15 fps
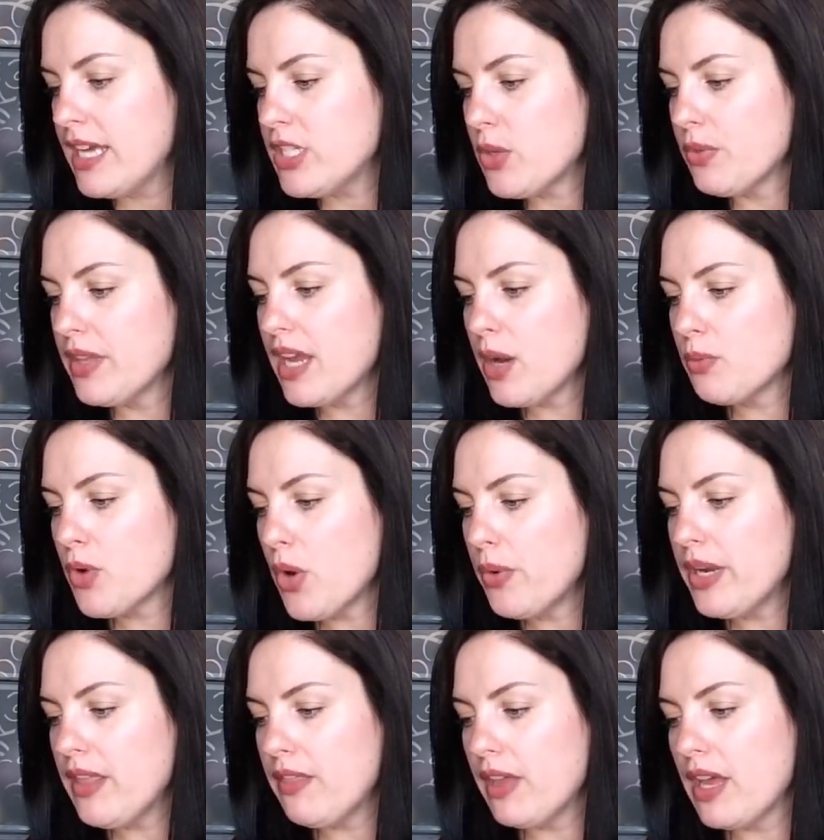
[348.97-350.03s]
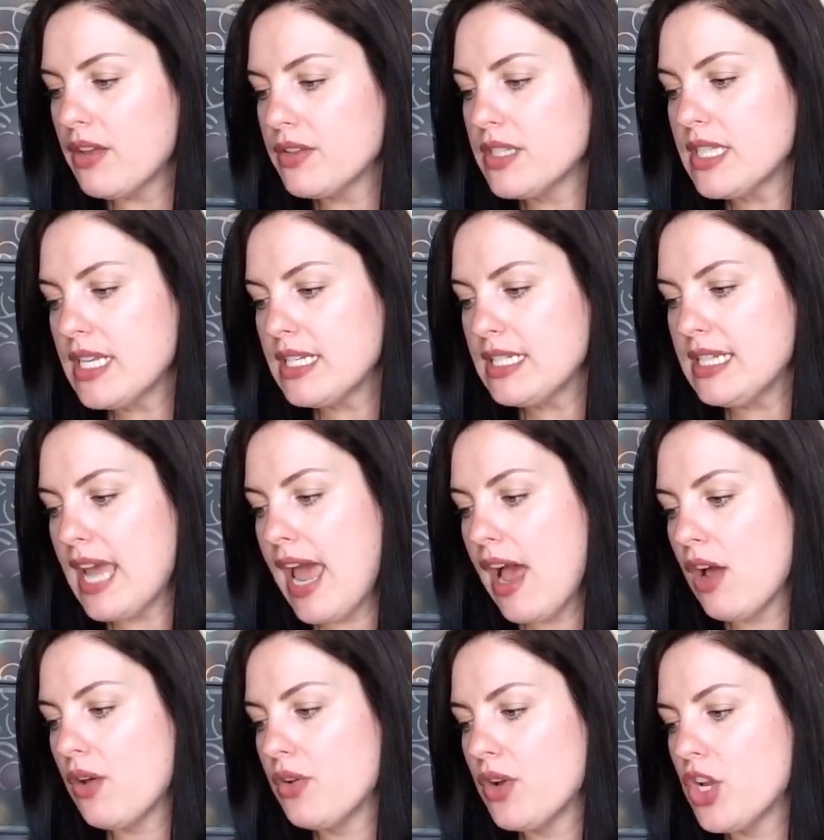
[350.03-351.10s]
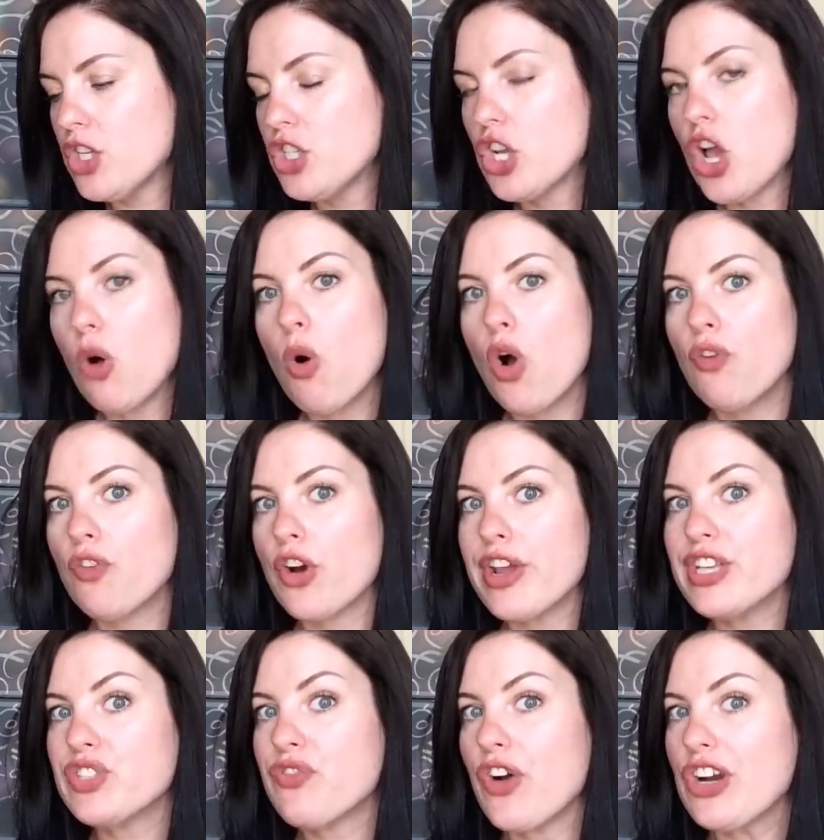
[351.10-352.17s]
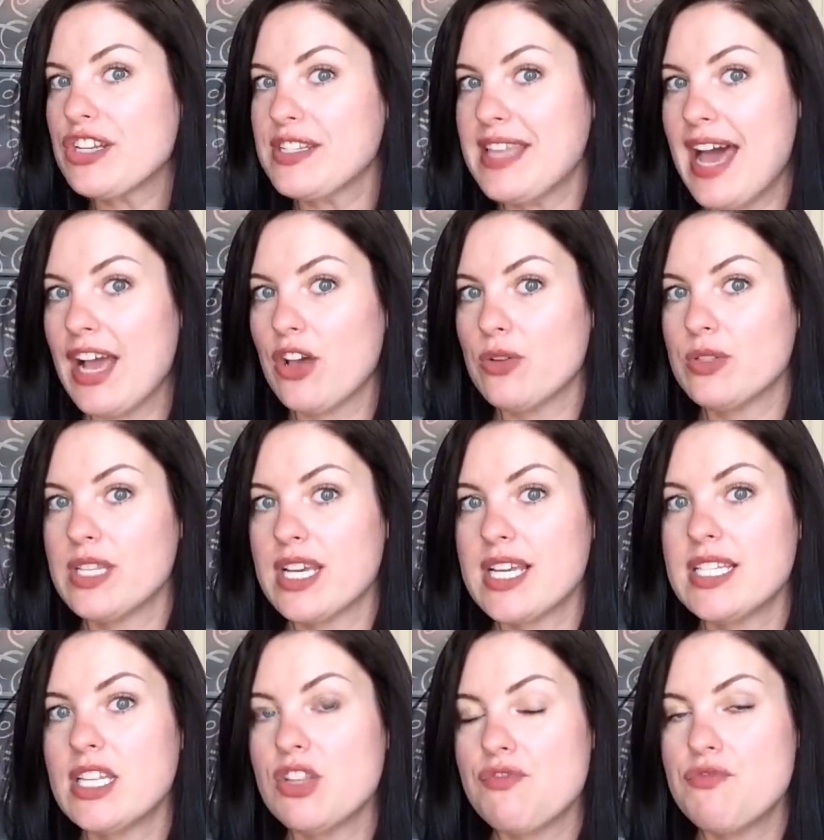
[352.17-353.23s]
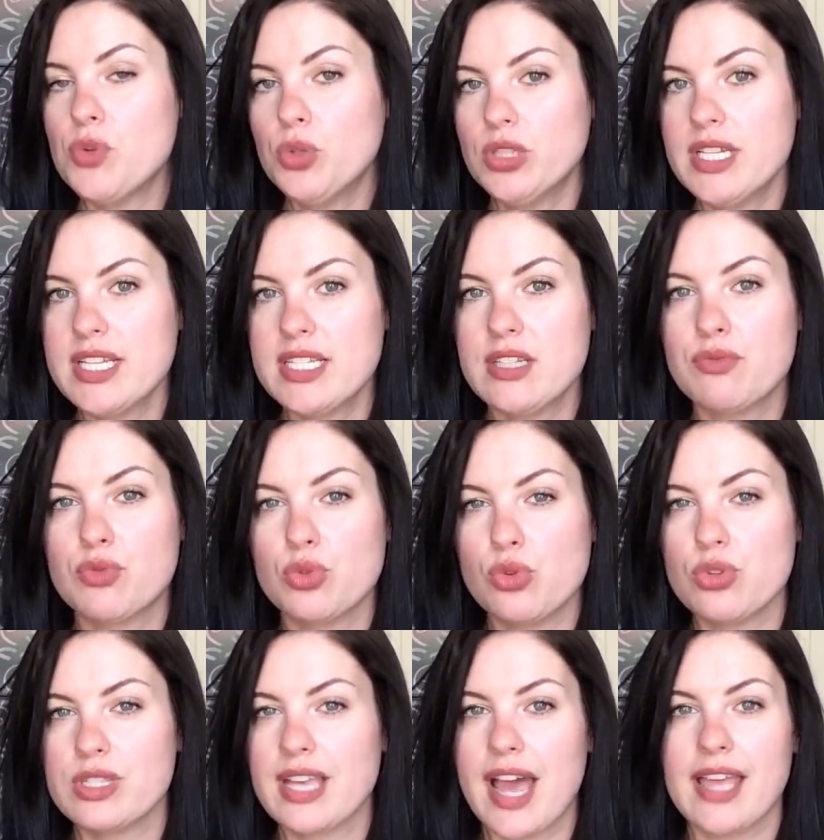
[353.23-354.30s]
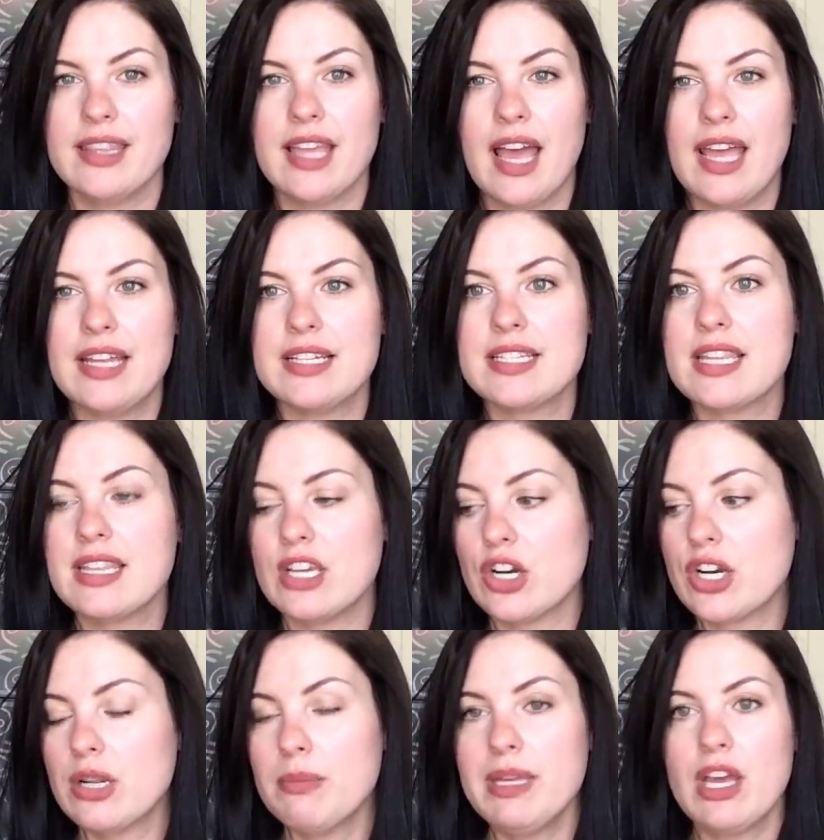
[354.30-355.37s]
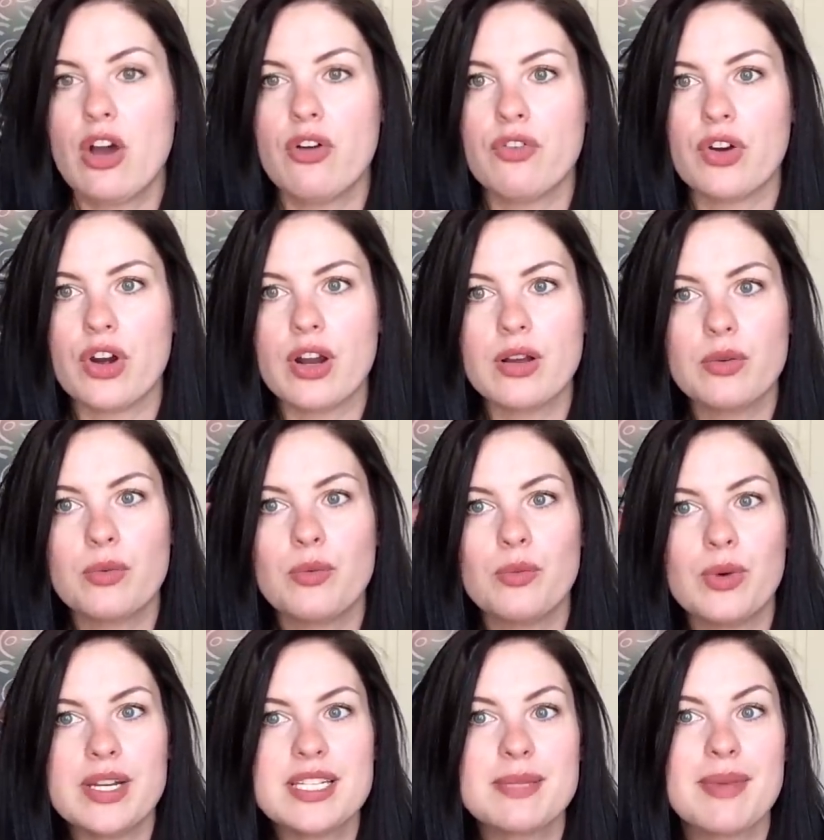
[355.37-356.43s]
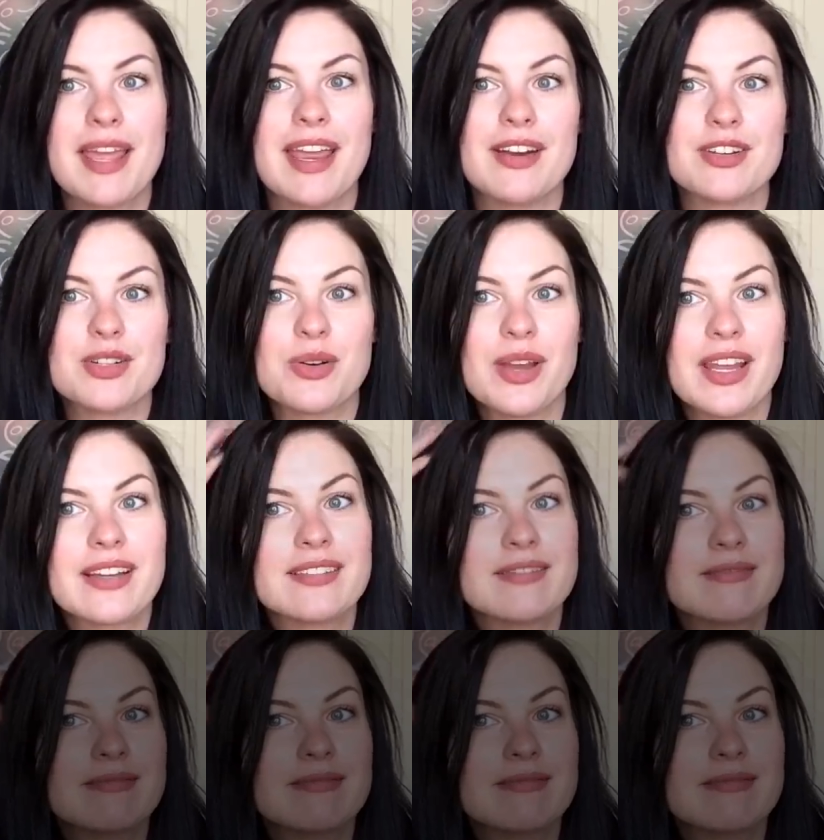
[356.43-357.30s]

Don't think I wrote anything else down to go over as far as that goes. Like I said, the full list of rules, guidelines, they're gonna be over. What is my hair doing?